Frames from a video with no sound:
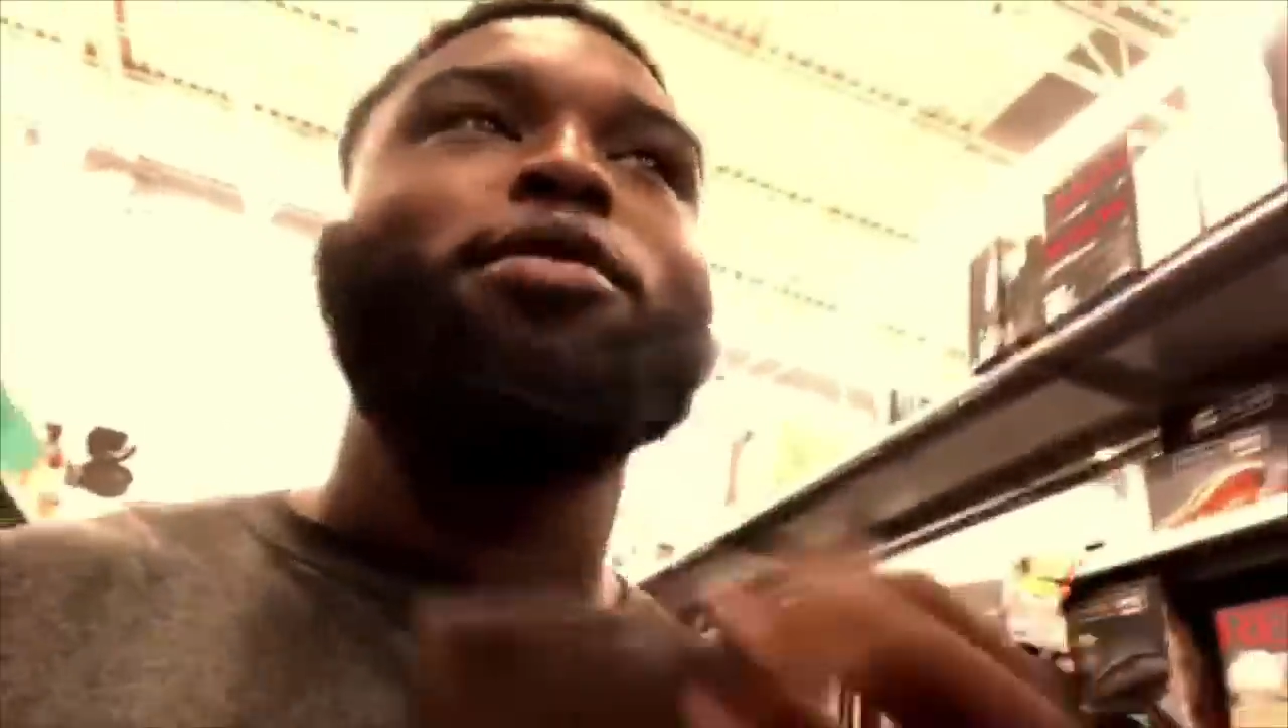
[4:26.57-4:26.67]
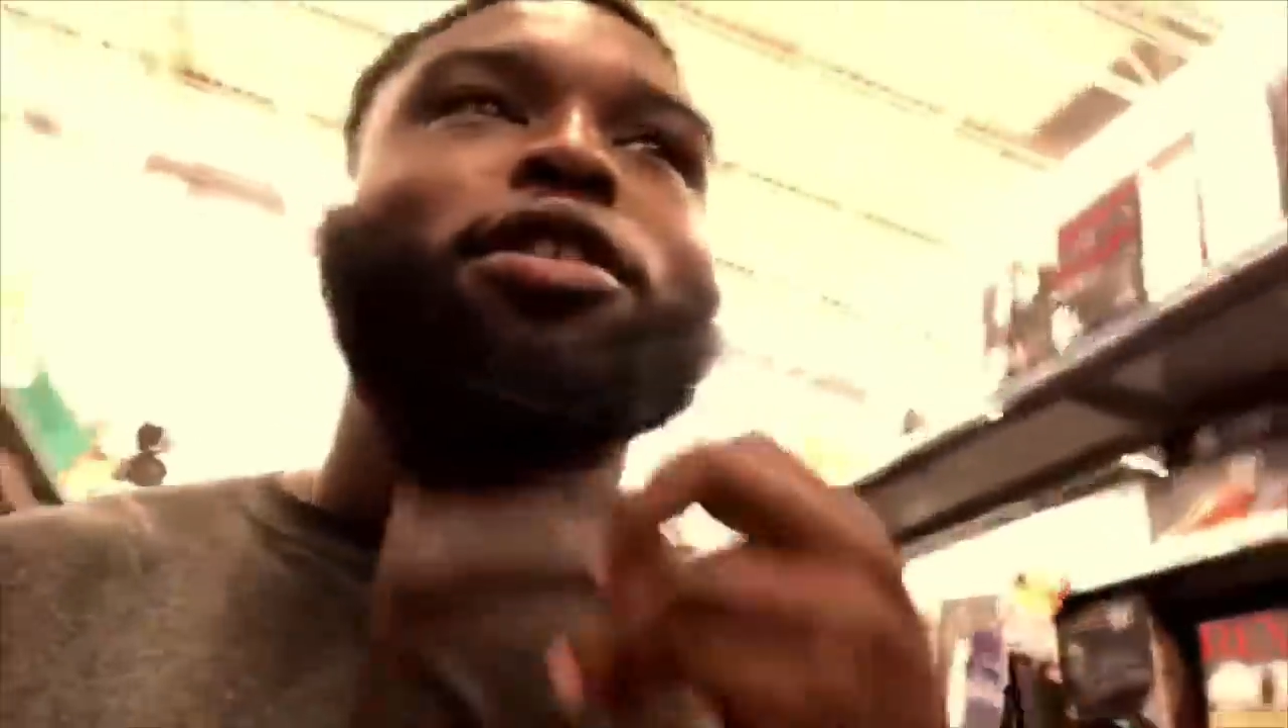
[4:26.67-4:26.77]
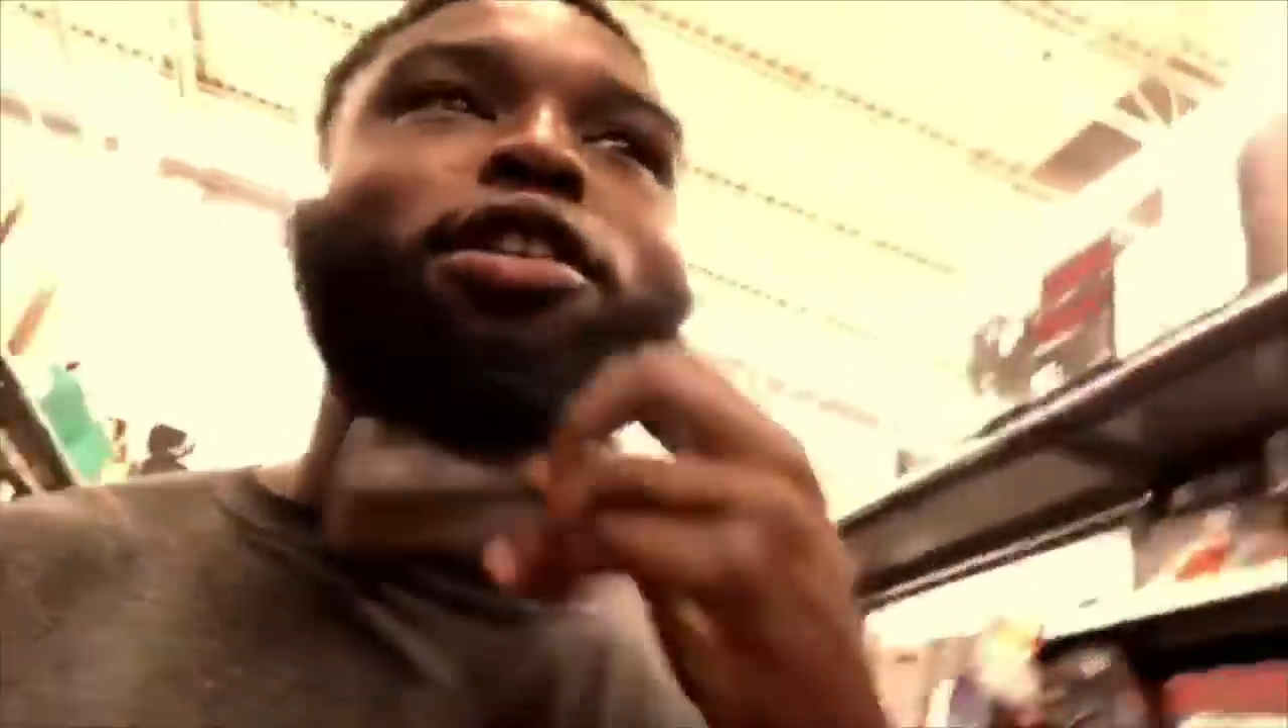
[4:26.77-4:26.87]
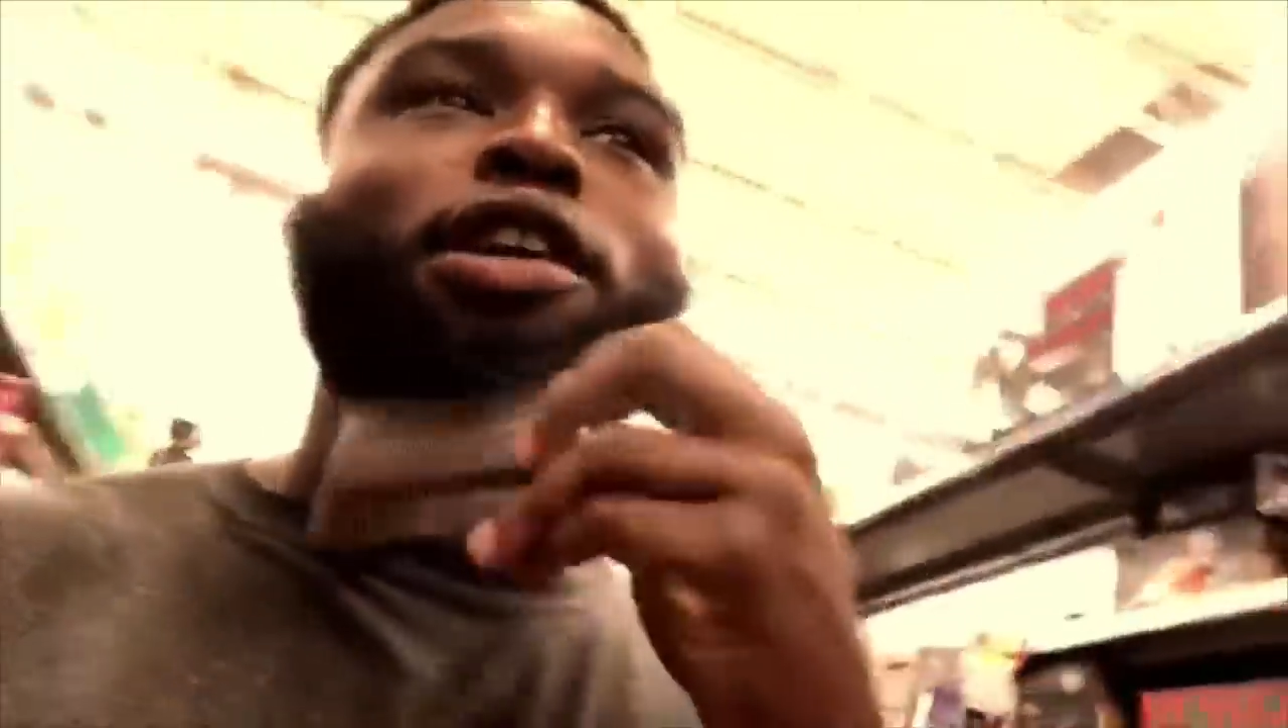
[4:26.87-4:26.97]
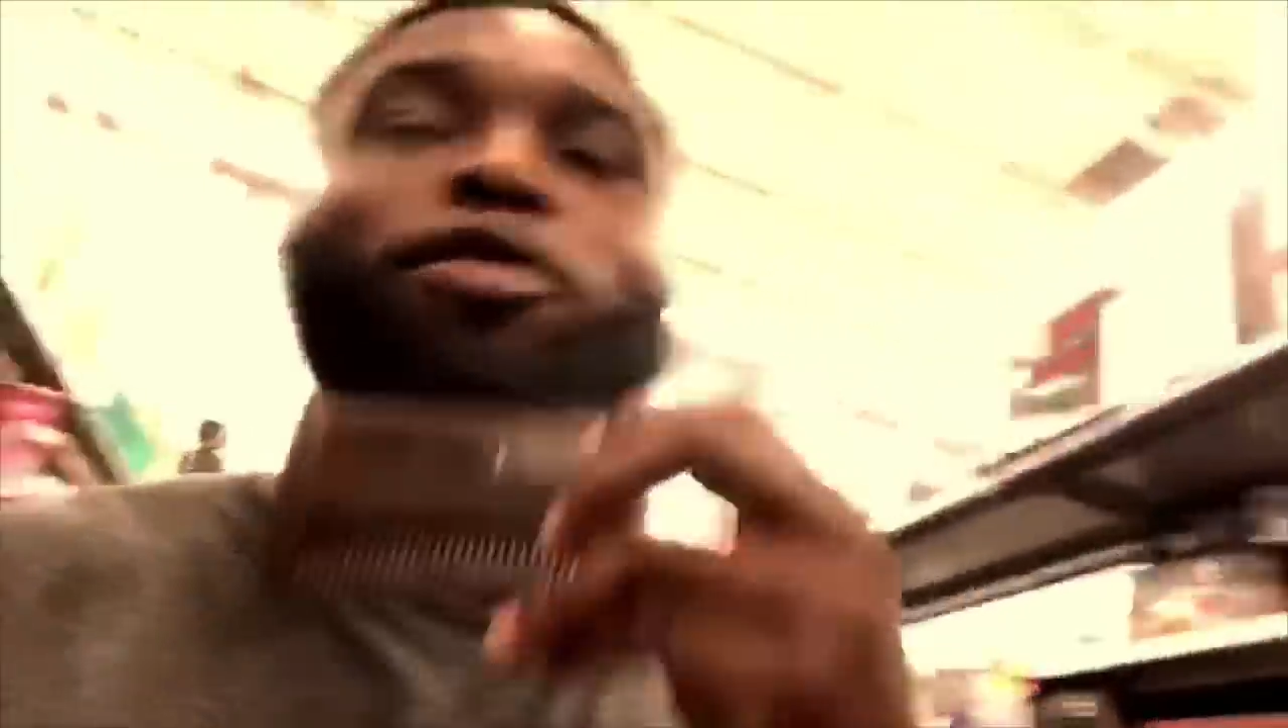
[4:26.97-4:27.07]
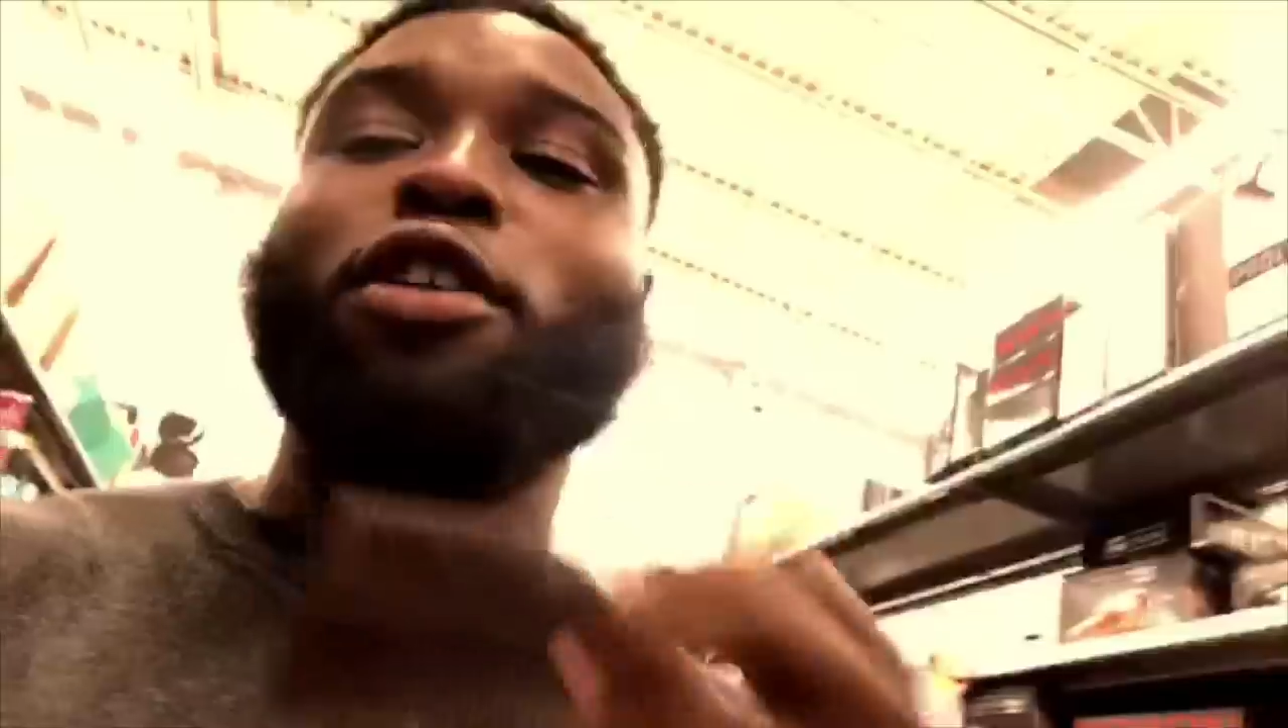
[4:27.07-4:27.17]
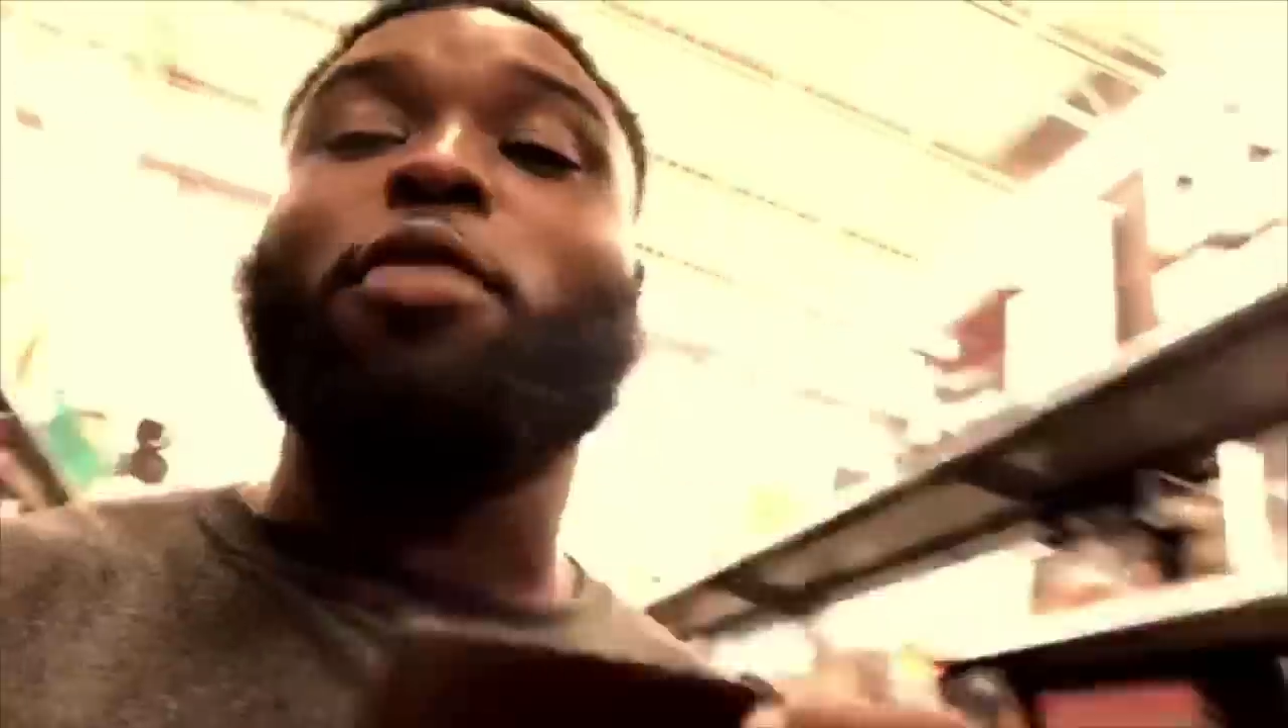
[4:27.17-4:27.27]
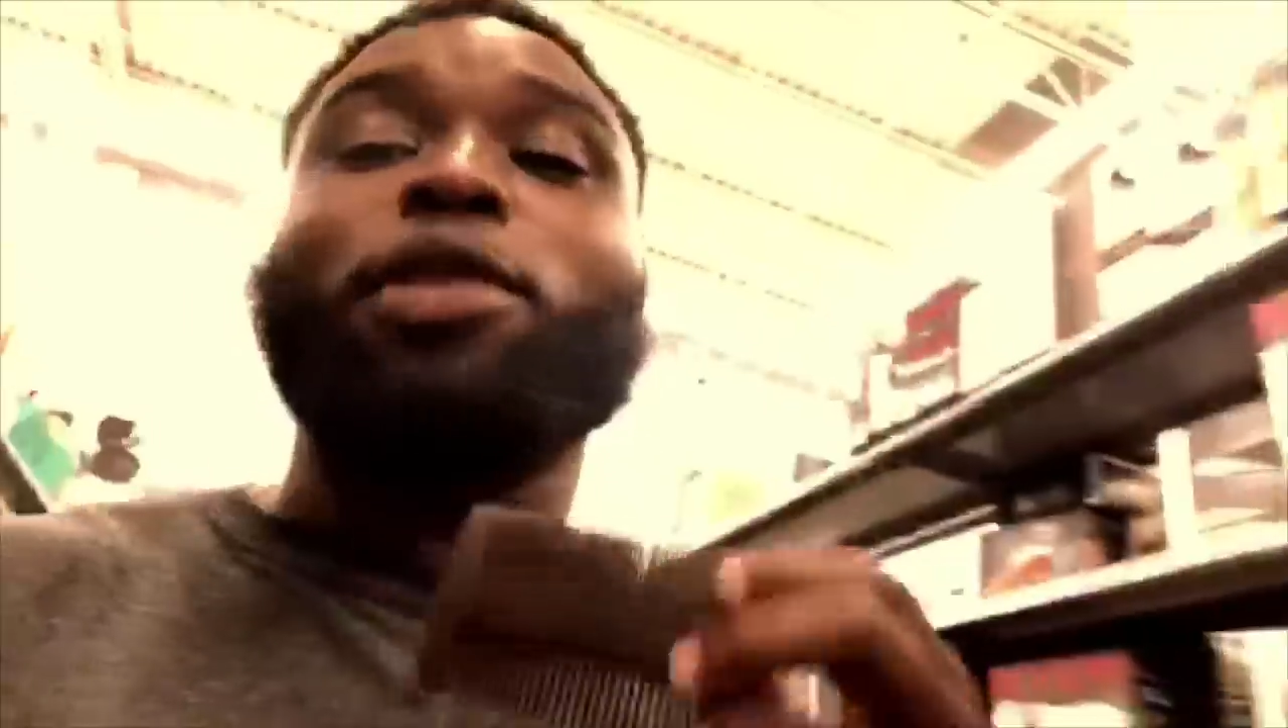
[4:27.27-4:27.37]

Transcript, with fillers: it's gonna give you a whole